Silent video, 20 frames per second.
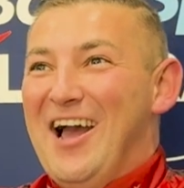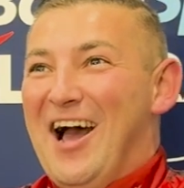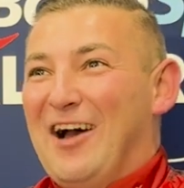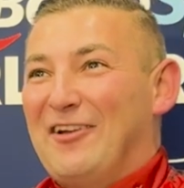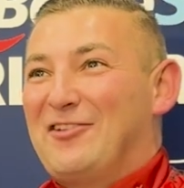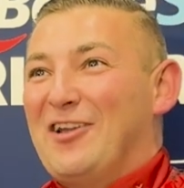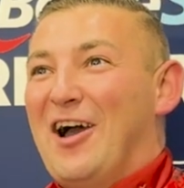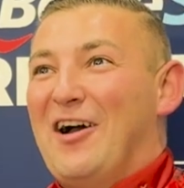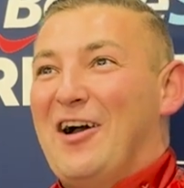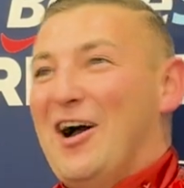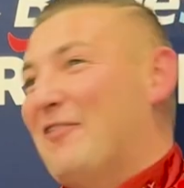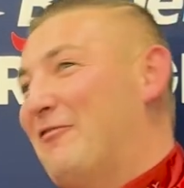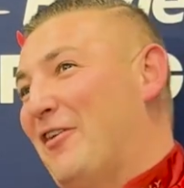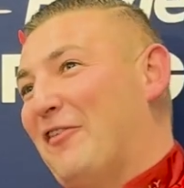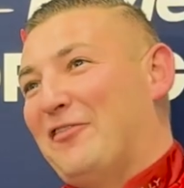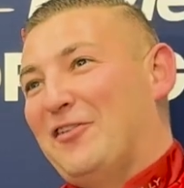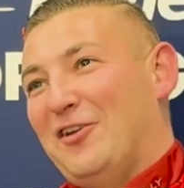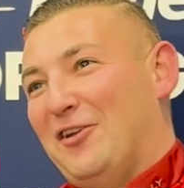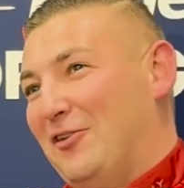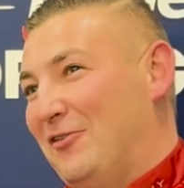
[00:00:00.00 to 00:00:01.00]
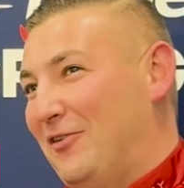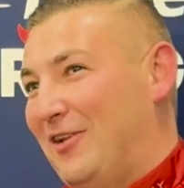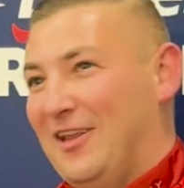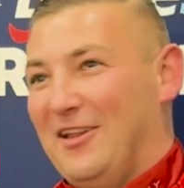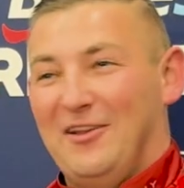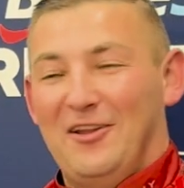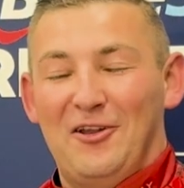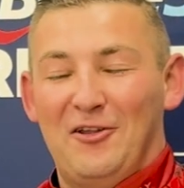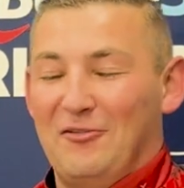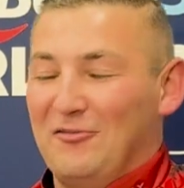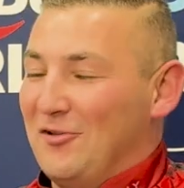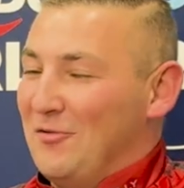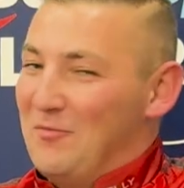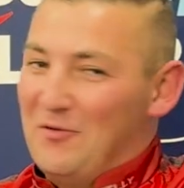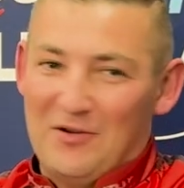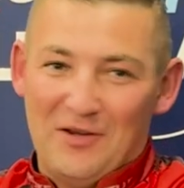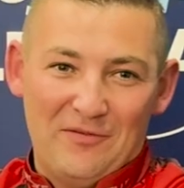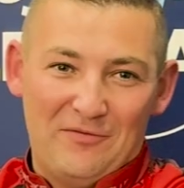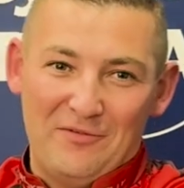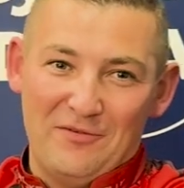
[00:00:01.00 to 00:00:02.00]
I've offered Luke Little loads of
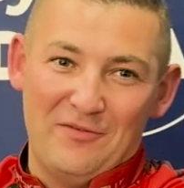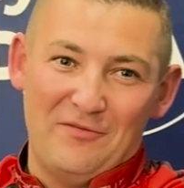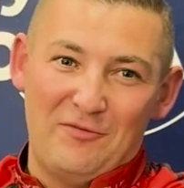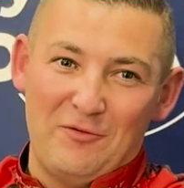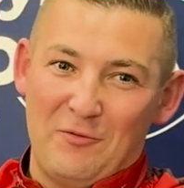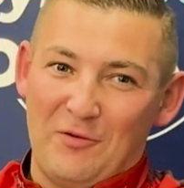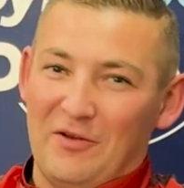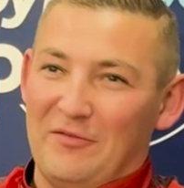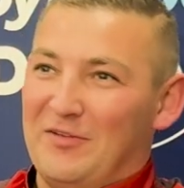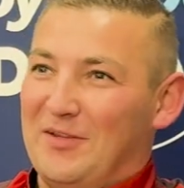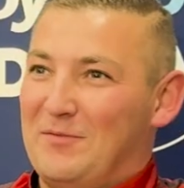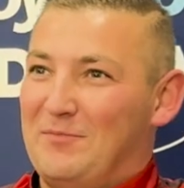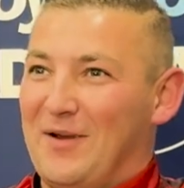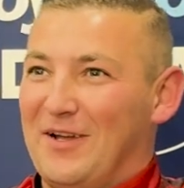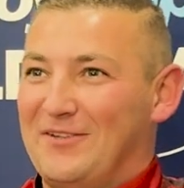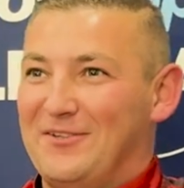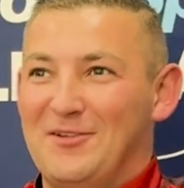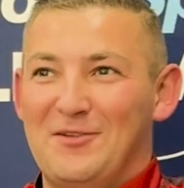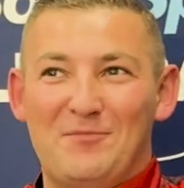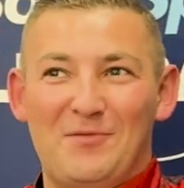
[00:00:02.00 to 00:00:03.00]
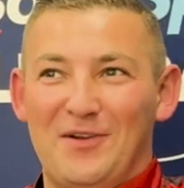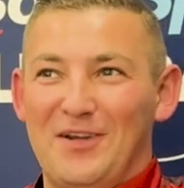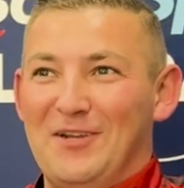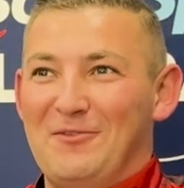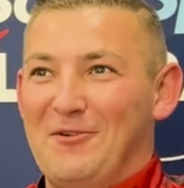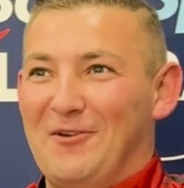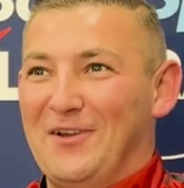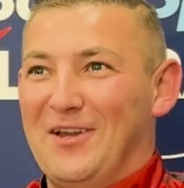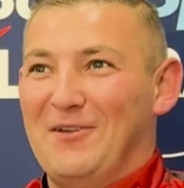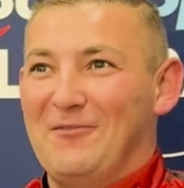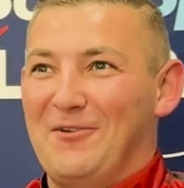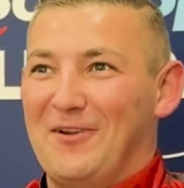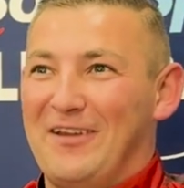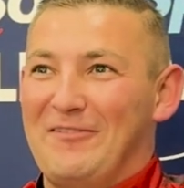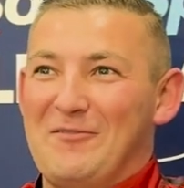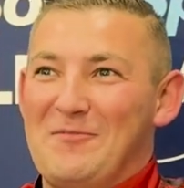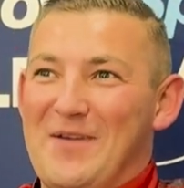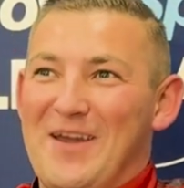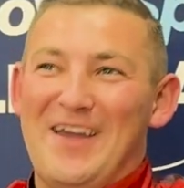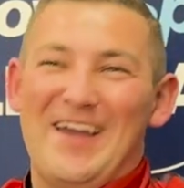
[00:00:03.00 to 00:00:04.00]
money for one of his passes, but he won't
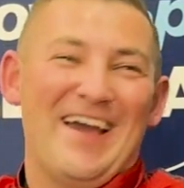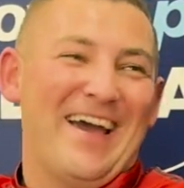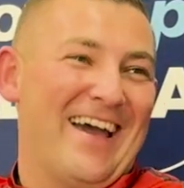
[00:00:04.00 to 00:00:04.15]
give it me.